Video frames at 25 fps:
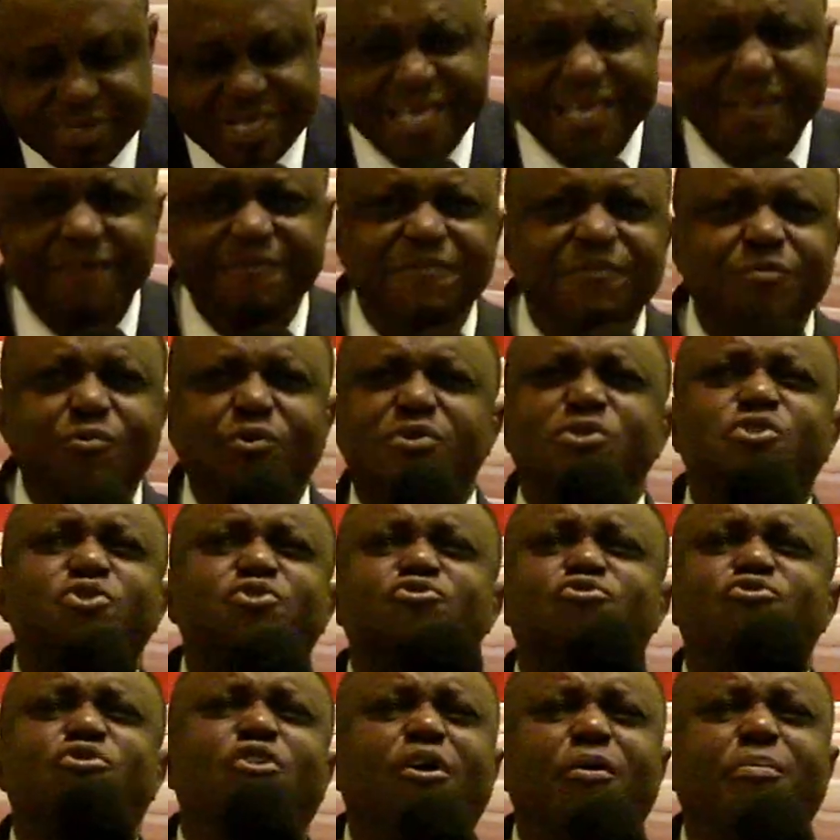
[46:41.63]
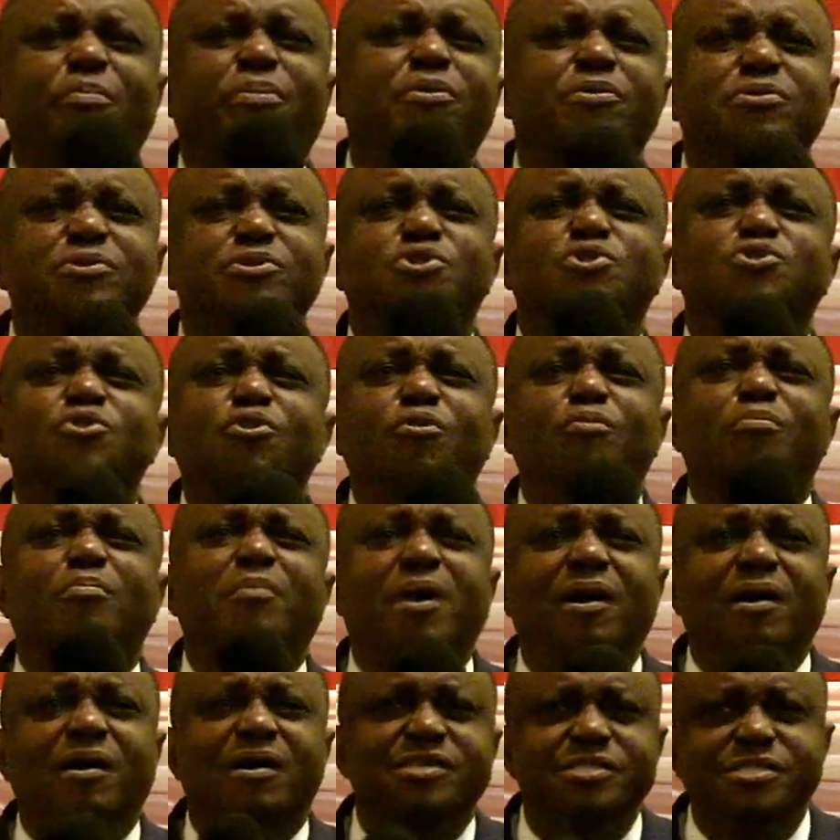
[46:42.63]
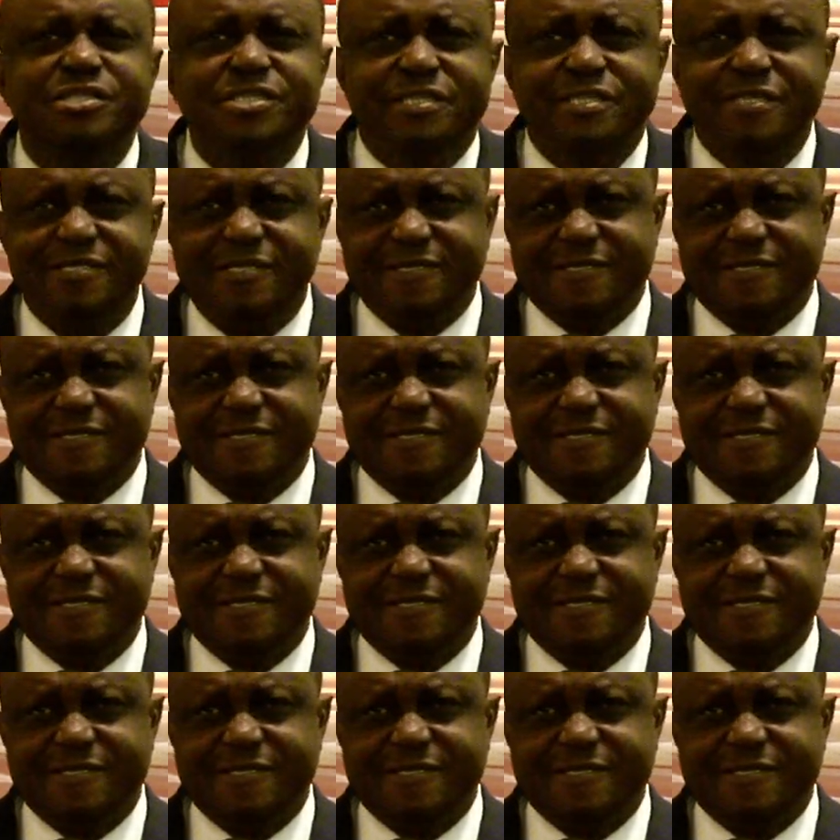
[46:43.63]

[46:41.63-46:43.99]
heaven was troubled so much